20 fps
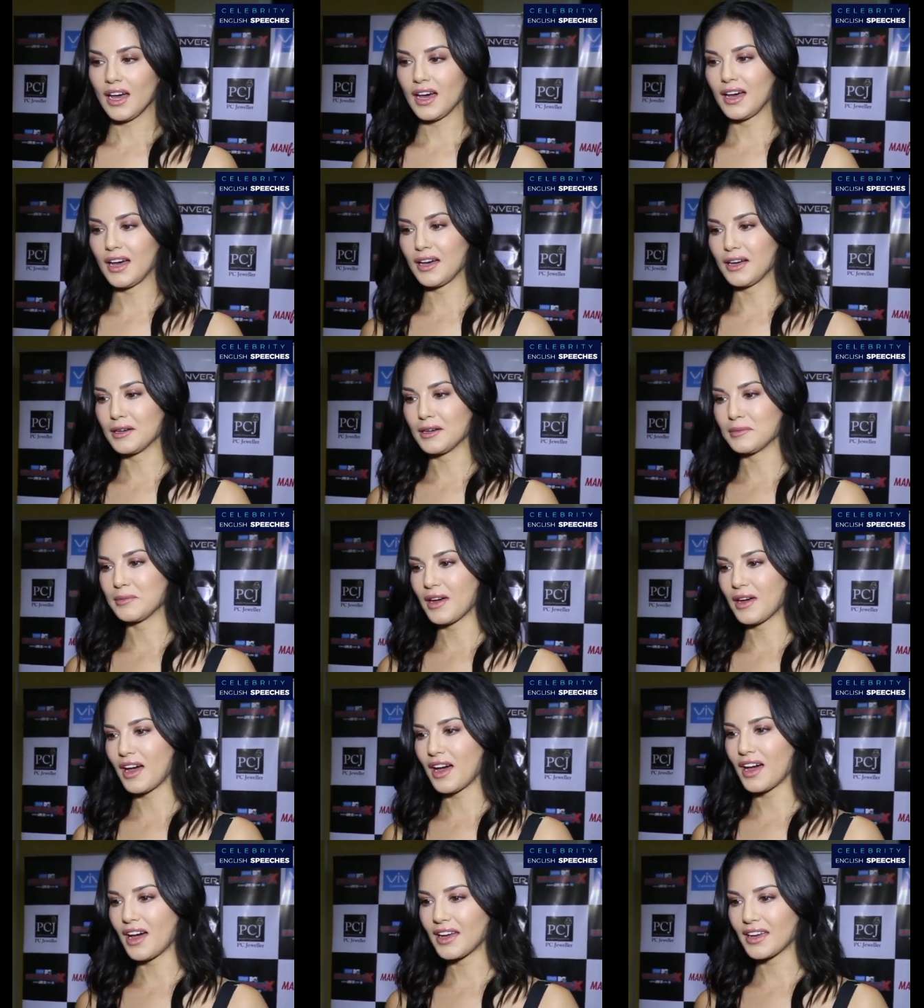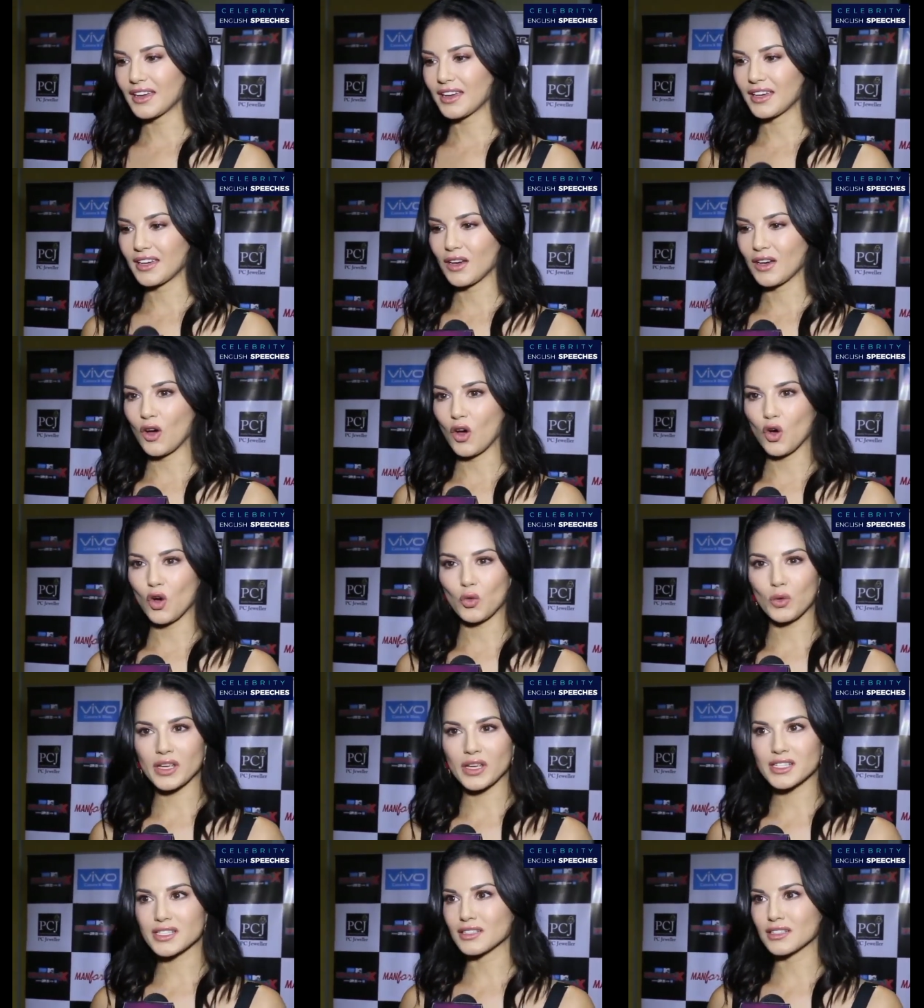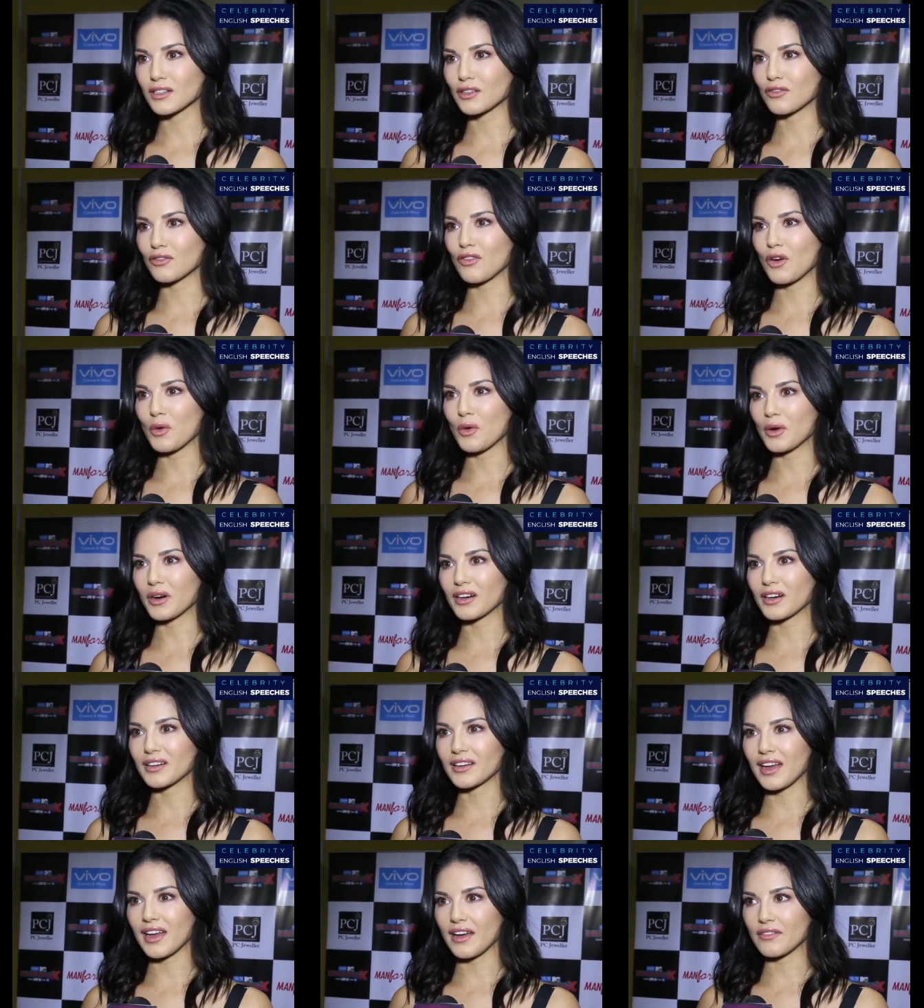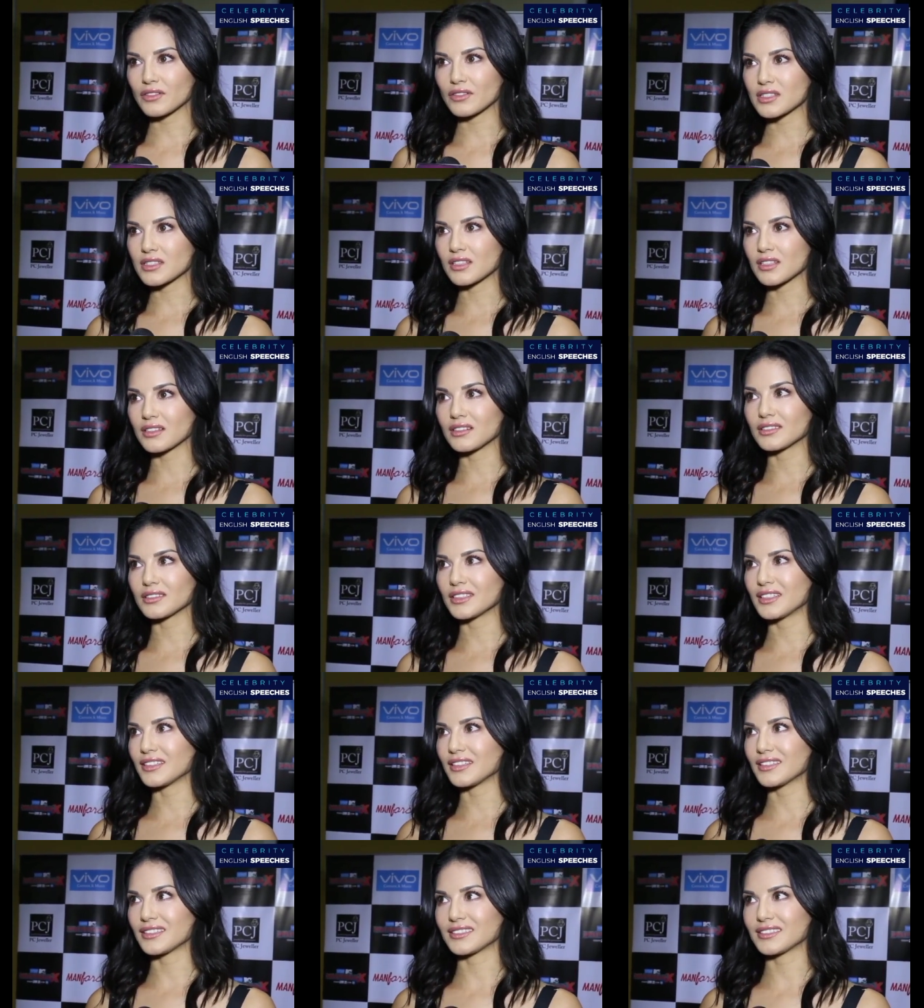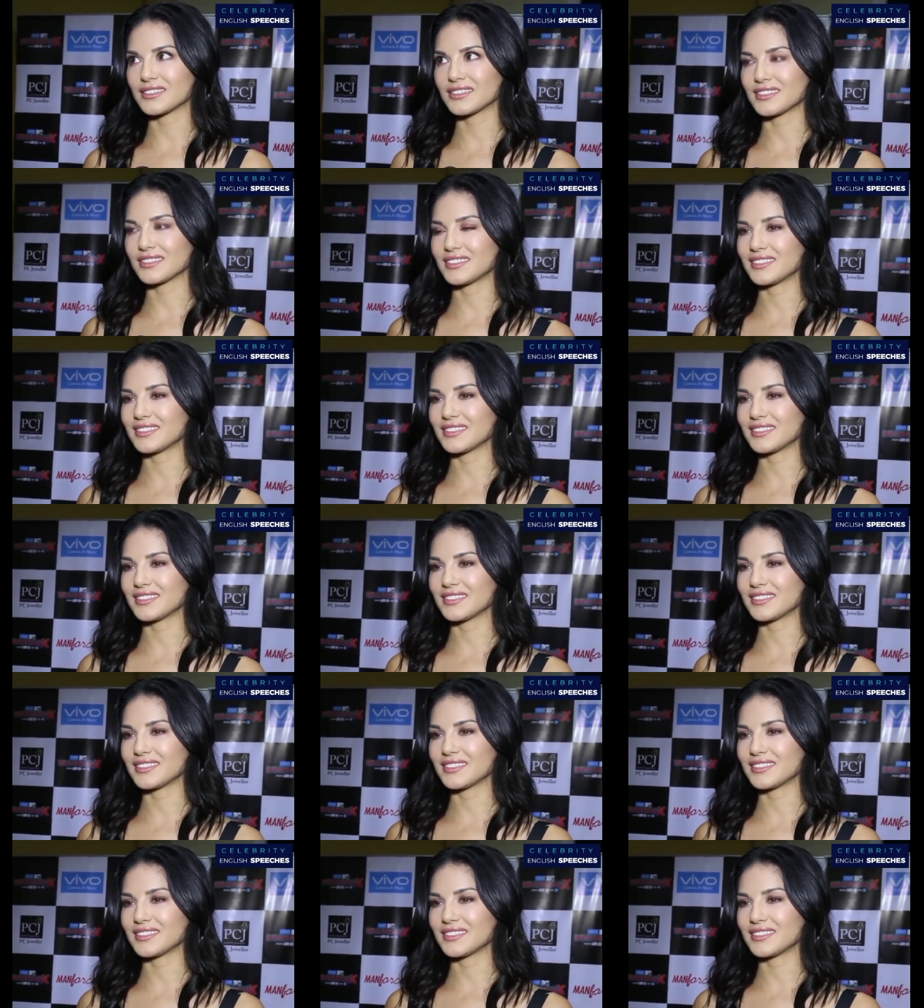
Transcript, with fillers: Um, I always look forward every single year